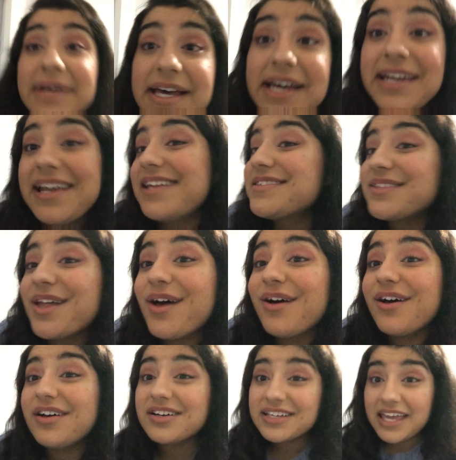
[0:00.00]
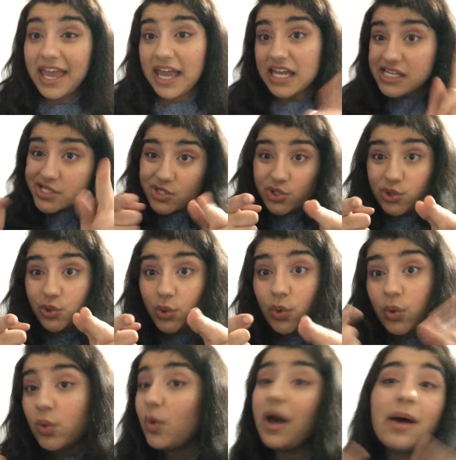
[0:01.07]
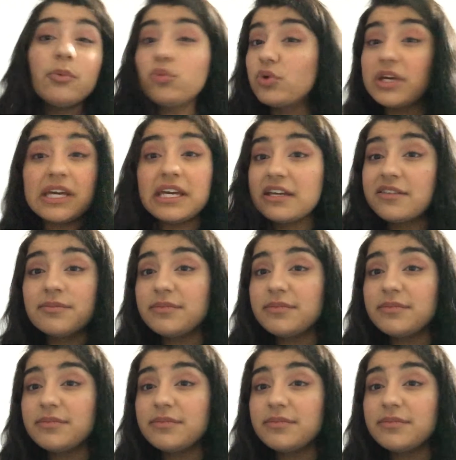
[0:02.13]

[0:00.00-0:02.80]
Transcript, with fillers: But as long as you are with